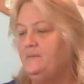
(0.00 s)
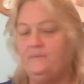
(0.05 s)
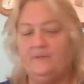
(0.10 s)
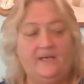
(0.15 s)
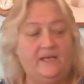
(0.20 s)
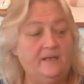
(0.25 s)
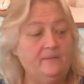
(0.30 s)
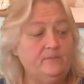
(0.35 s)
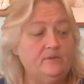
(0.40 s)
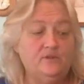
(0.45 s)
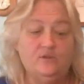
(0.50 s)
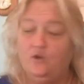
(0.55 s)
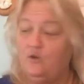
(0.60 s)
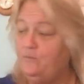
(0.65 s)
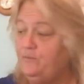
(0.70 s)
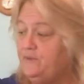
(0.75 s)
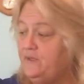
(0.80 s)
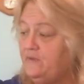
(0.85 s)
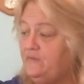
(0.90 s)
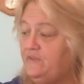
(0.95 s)
But I am going to
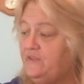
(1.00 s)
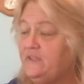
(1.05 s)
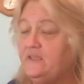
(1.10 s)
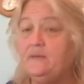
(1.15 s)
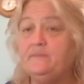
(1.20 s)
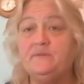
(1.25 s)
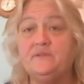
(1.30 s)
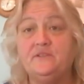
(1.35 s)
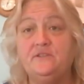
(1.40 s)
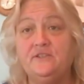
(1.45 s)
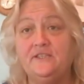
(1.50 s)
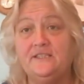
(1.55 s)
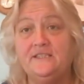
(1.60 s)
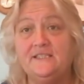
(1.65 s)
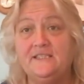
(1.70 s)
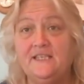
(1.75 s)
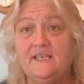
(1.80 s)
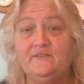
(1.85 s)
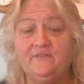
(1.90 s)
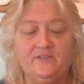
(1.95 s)
open everything up so you can
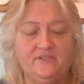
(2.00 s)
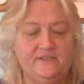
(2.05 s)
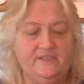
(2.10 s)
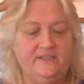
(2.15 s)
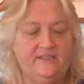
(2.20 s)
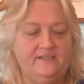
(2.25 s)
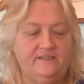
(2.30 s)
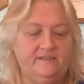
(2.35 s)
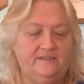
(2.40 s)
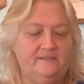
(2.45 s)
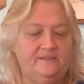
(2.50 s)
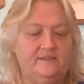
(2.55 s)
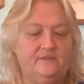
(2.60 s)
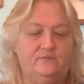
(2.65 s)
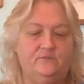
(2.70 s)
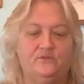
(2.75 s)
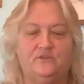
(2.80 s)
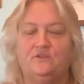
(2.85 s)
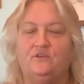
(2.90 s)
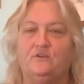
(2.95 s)
see everything, and
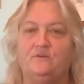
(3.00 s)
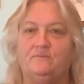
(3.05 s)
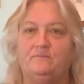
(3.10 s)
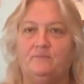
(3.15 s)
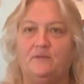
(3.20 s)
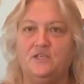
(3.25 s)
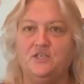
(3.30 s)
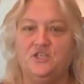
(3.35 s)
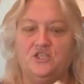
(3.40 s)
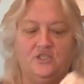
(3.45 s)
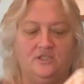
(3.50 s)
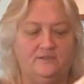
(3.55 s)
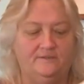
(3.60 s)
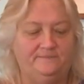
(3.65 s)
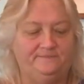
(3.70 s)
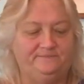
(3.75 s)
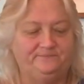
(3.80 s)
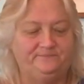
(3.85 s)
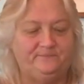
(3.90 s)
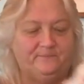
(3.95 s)
then we'll start munching.
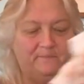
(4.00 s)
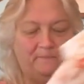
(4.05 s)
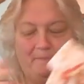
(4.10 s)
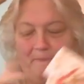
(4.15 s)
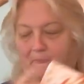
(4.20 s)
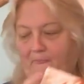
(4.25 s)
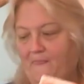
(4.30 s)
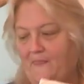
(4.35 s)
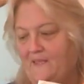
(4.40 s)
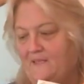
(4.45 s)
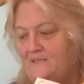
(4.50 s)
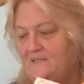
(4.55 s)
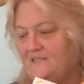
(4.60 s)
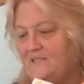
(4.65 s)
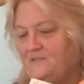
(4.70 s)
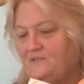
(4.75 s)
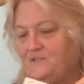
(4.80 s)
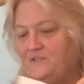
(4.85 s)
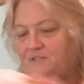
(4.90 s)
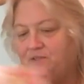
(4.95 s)

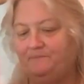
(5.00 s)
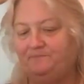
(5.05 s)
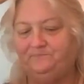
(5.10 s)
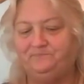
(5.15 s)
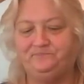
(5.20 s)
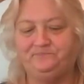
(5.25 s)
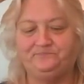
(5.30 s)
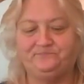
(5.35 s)
Sound good?